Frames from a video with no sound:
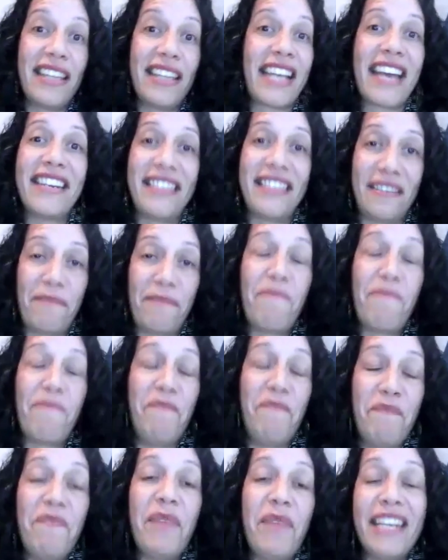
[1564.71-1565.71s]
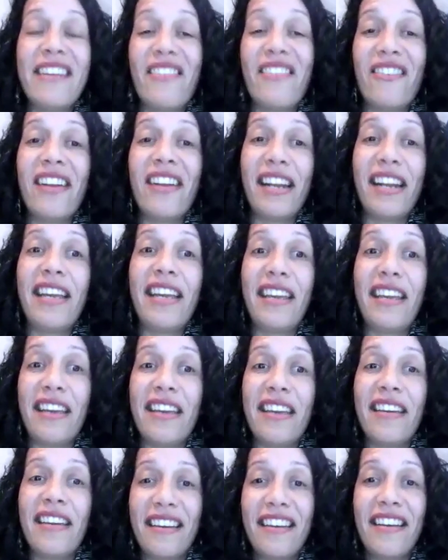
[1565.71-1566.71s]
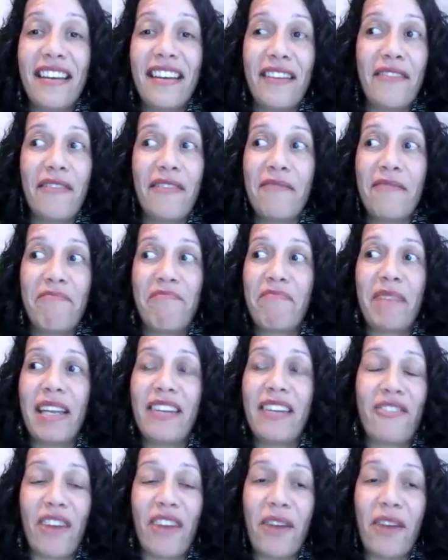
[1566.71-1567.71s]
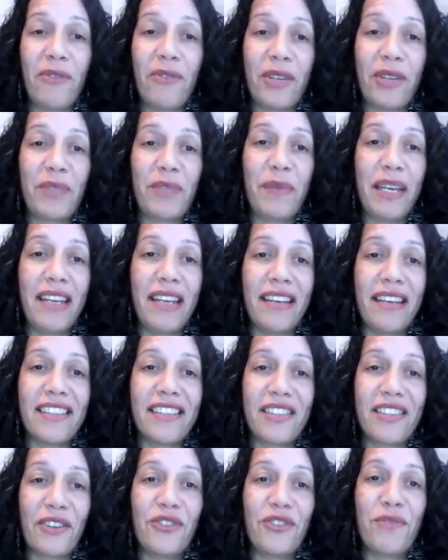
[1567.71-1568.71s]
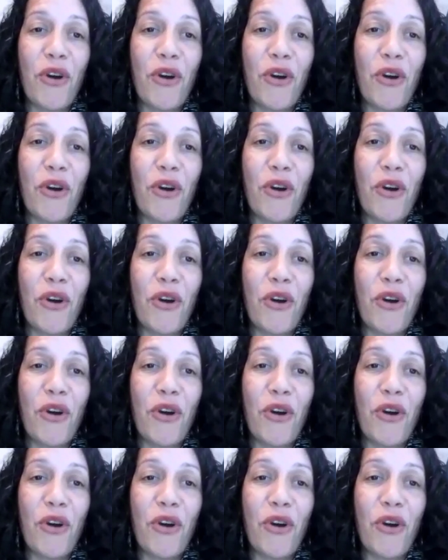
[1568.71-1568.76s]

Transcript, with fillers: it had been a really incredible experience.